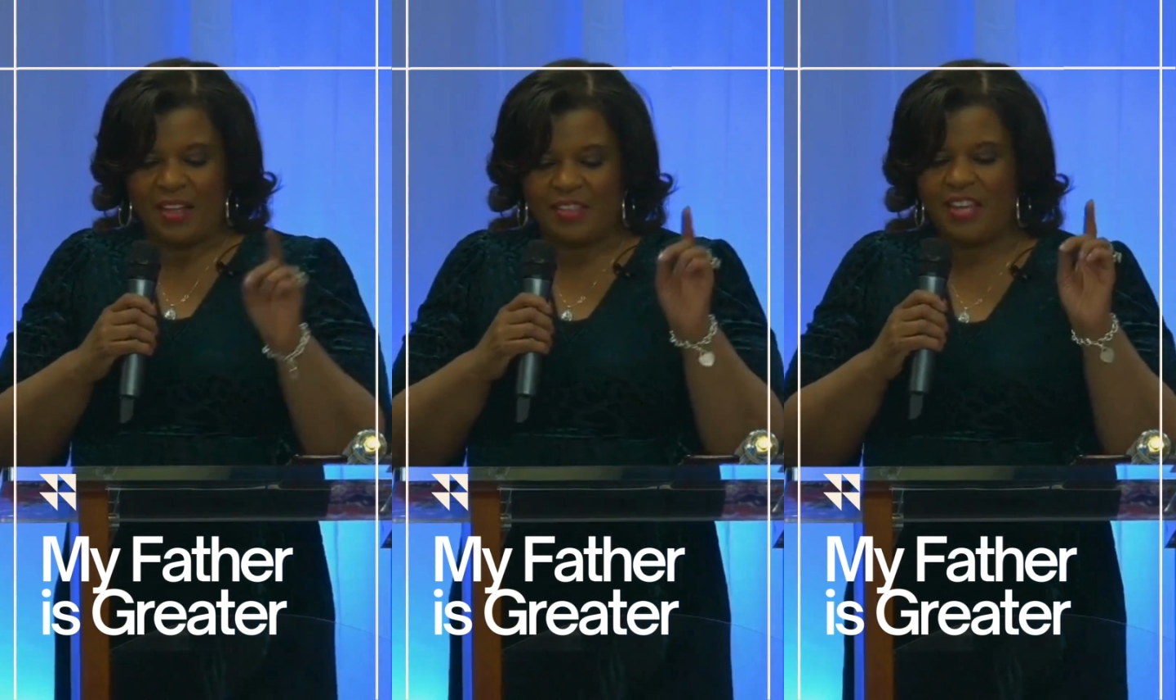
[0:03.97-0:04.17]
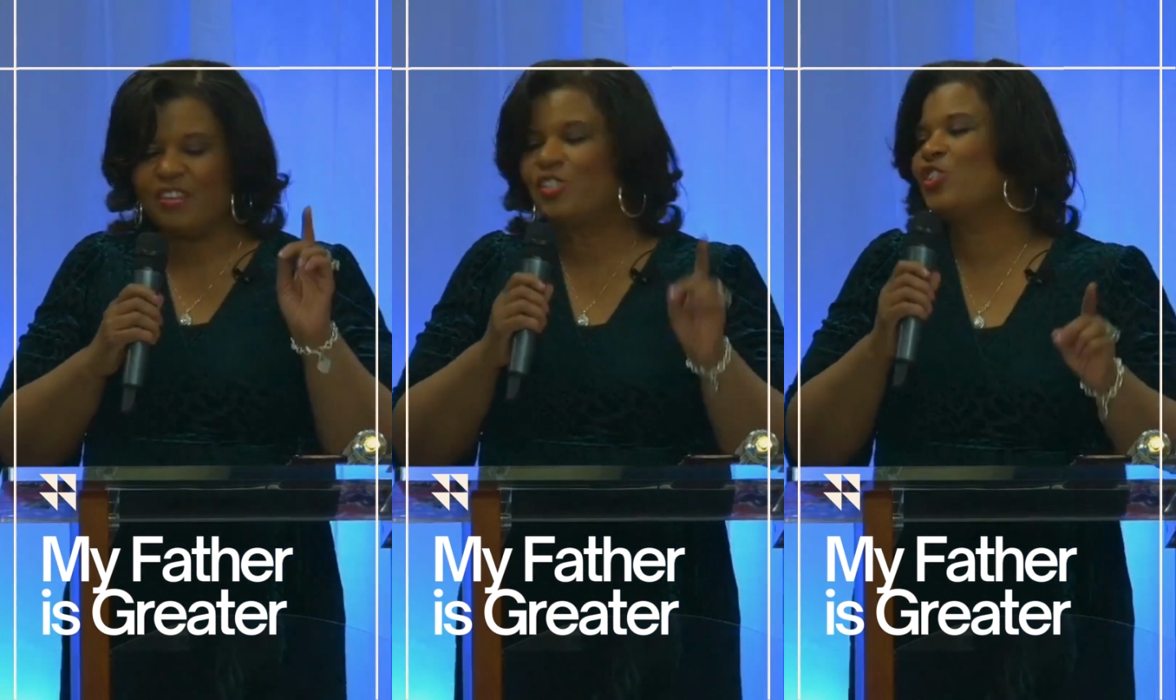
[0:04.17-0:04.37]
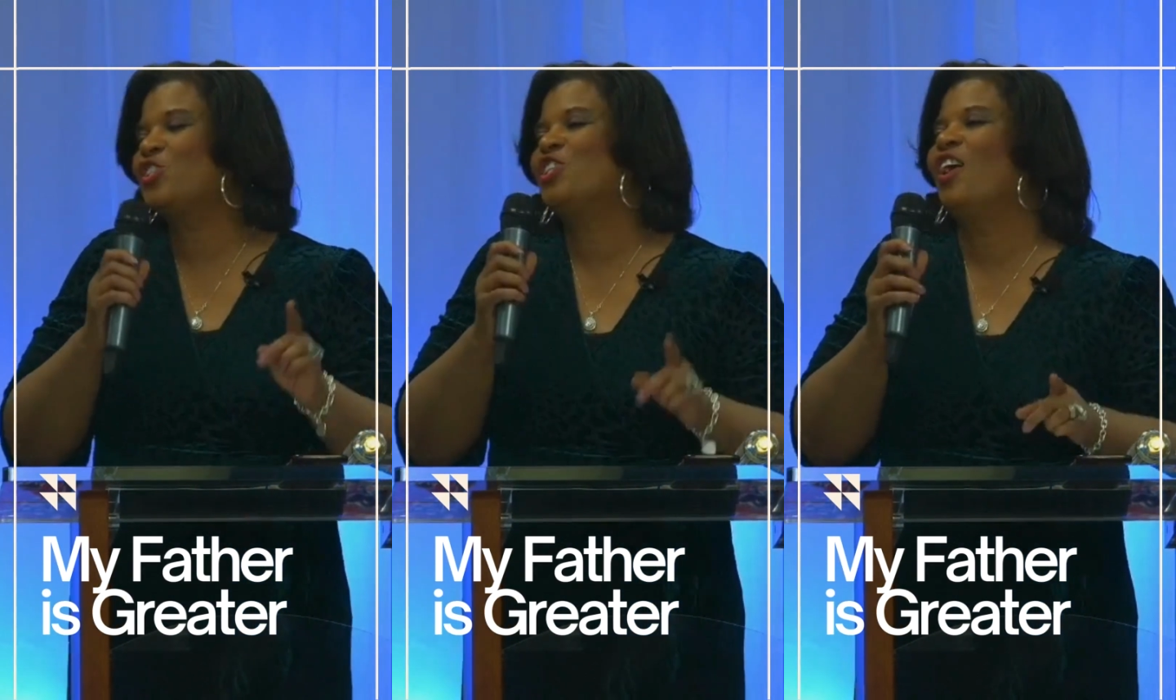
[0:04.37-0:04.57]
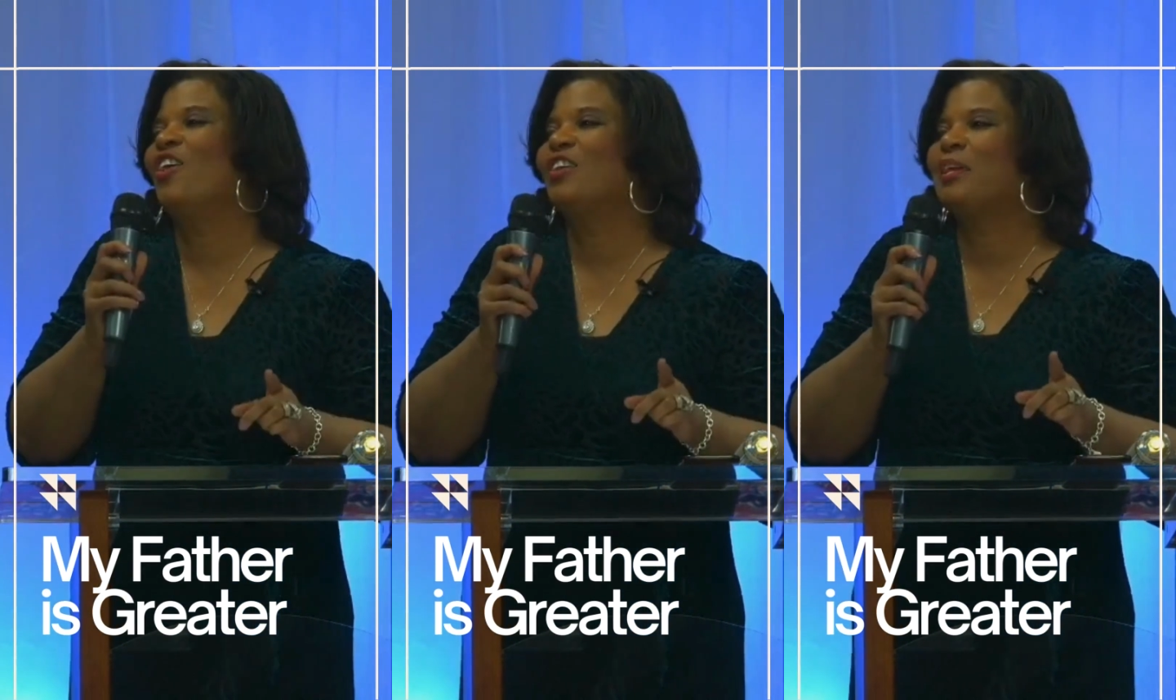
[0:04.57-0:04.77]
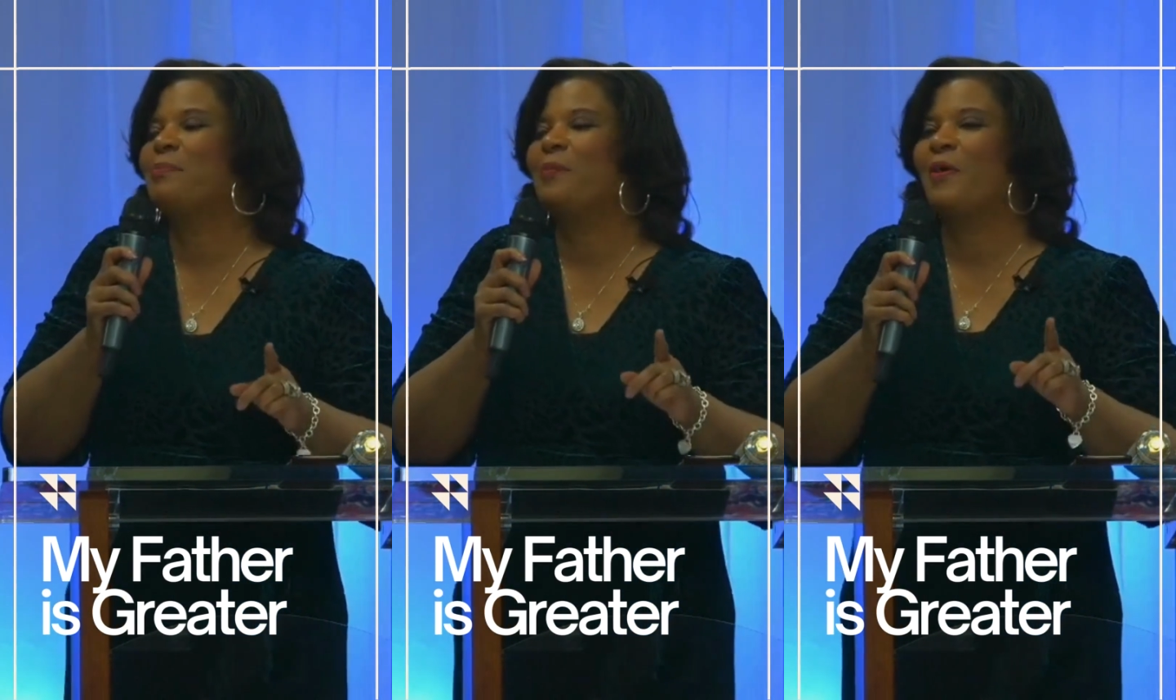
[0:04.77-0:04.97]
There's a
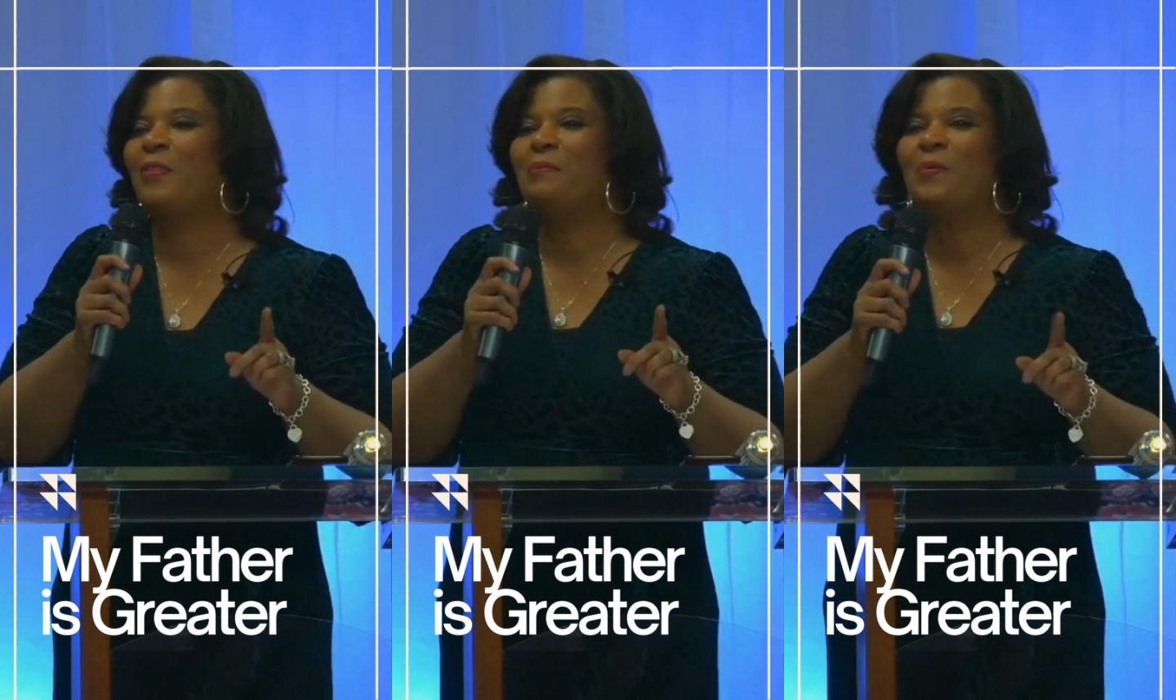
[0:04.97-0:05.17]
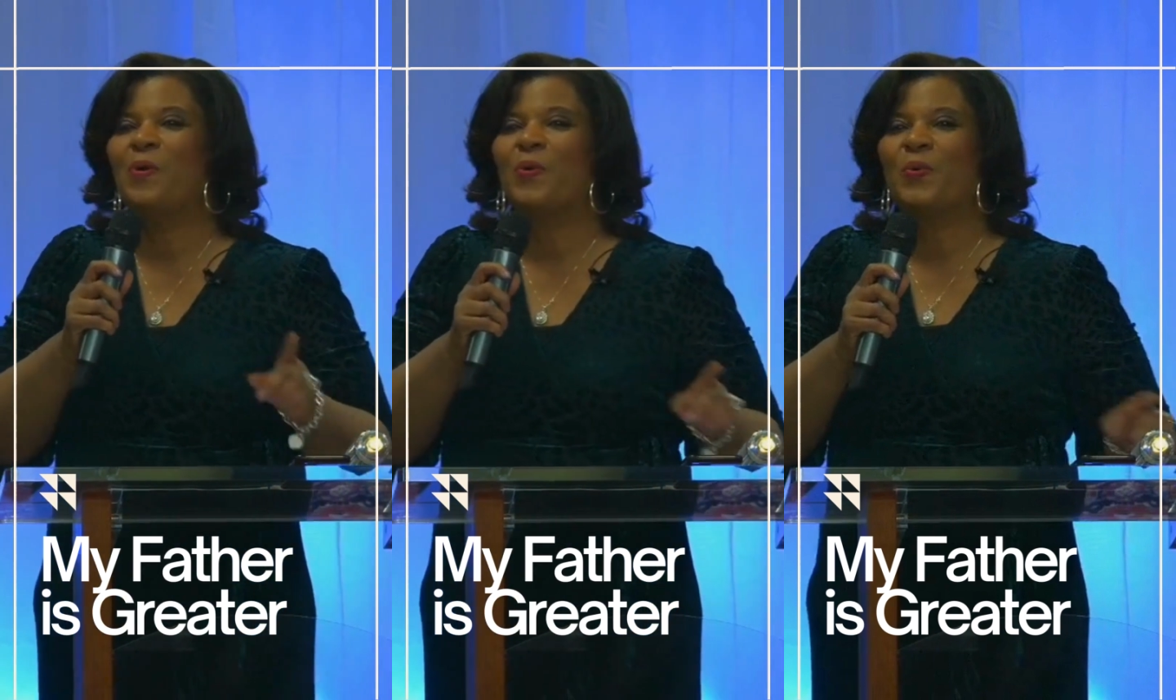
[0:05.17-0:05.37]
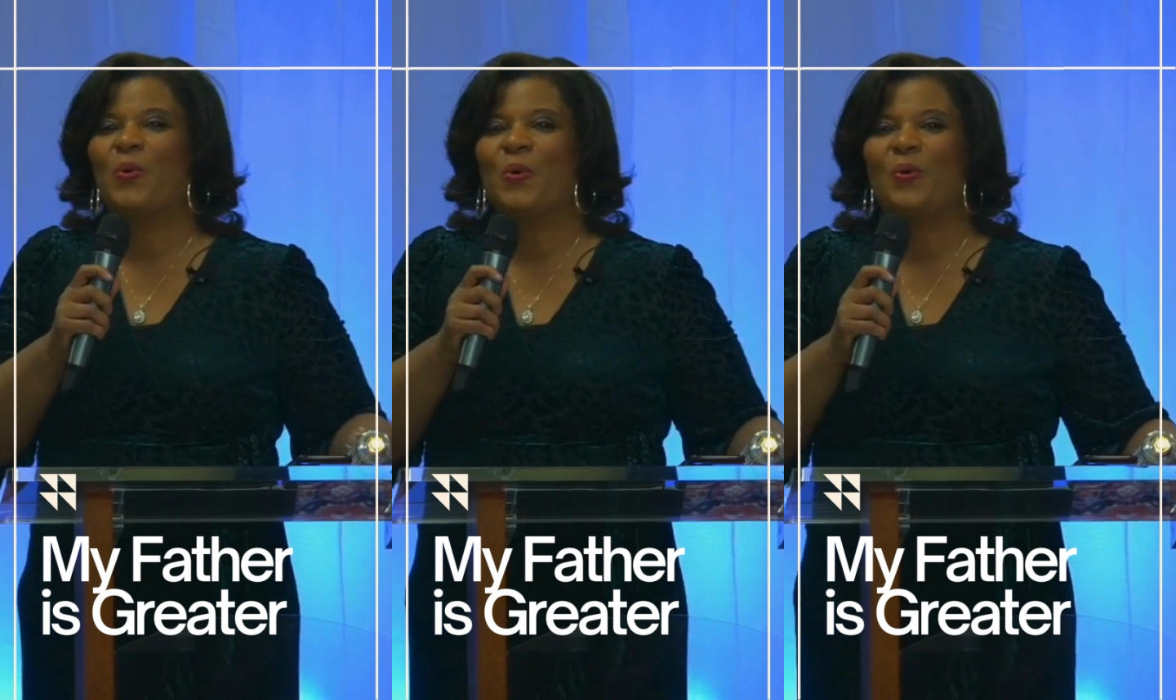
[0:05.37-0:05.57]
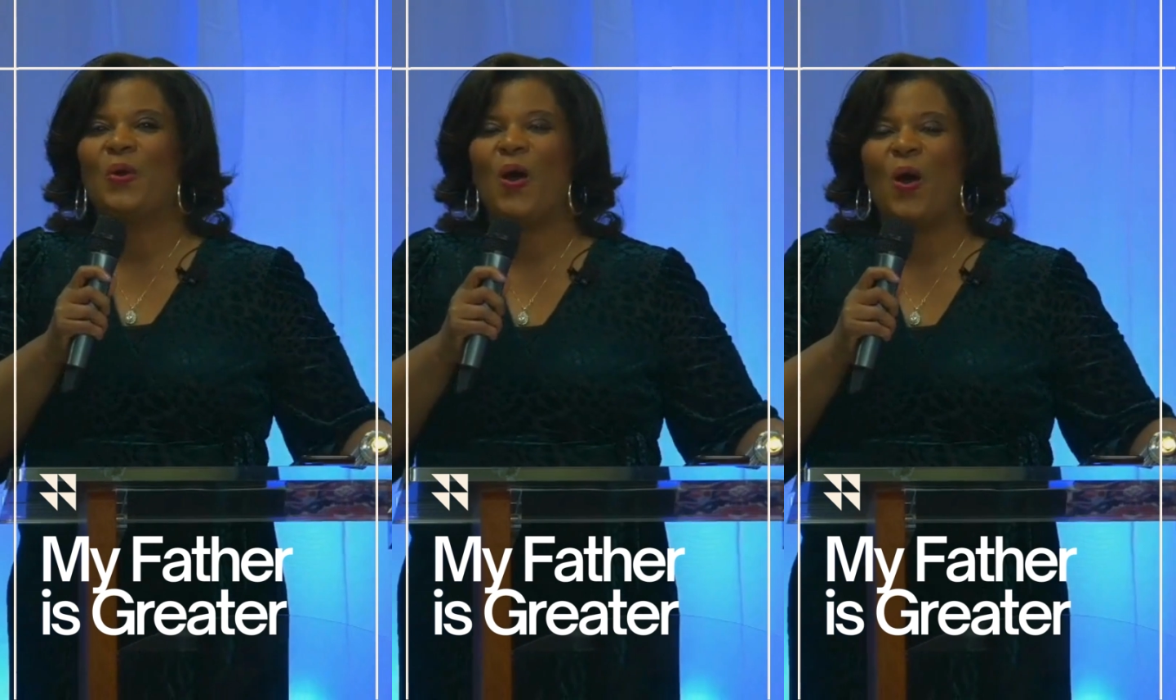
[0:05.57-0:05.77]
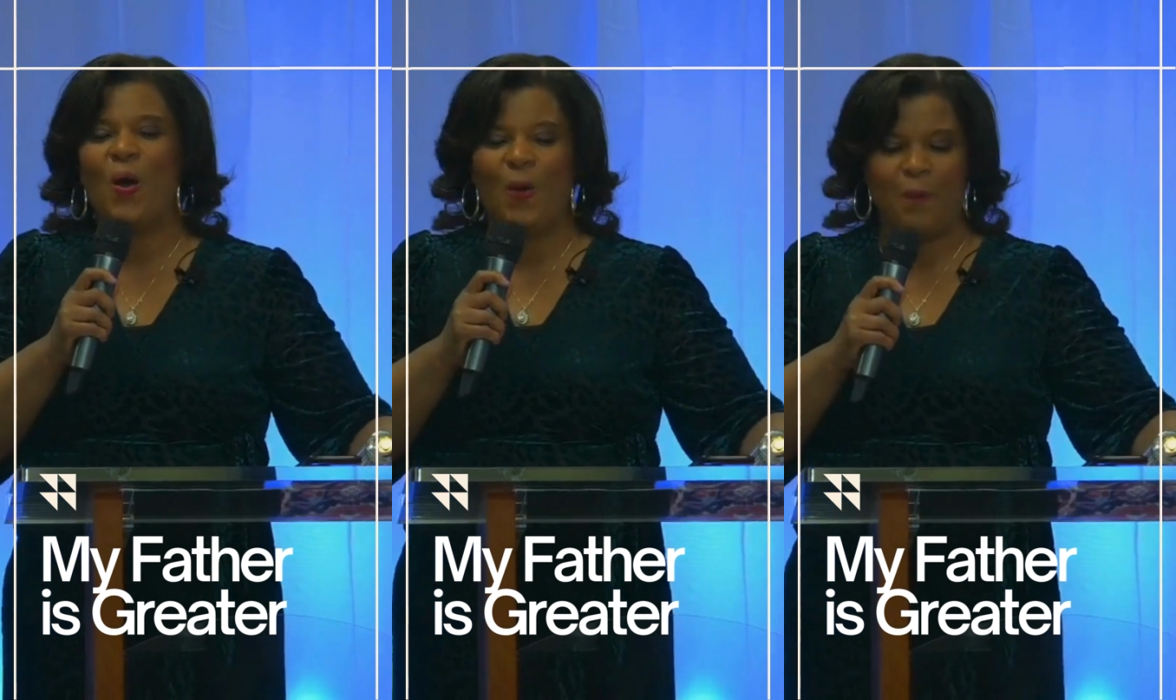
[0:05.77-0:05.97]
song that Brother Moore wrote
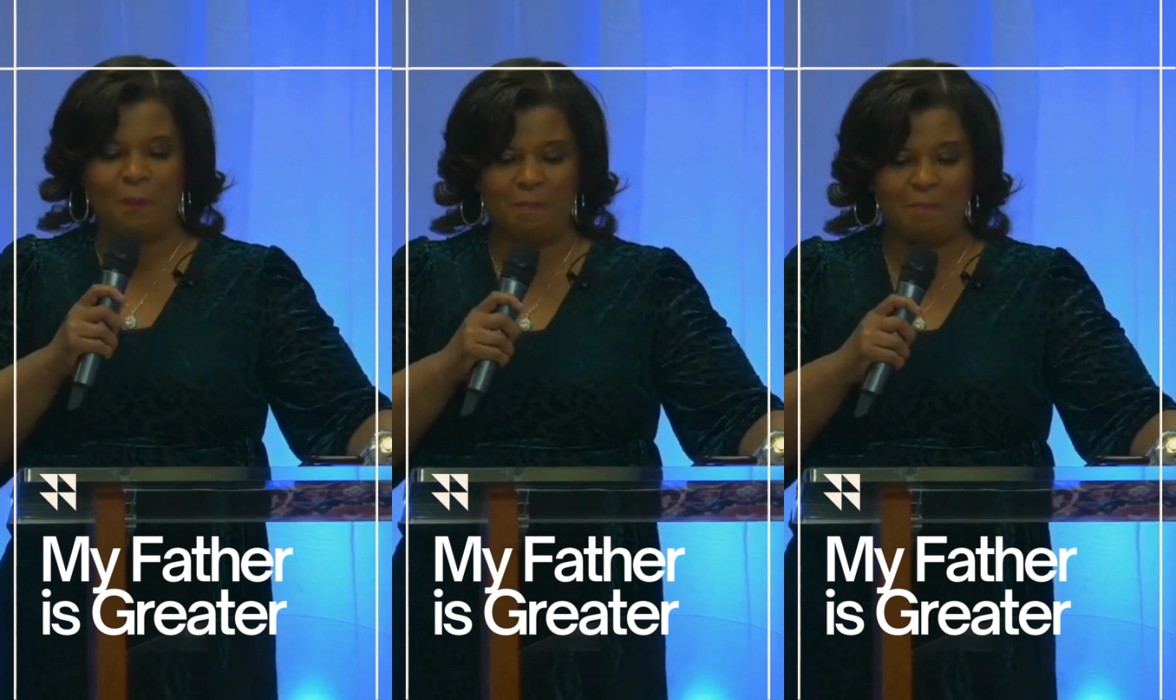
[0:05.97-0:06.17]
called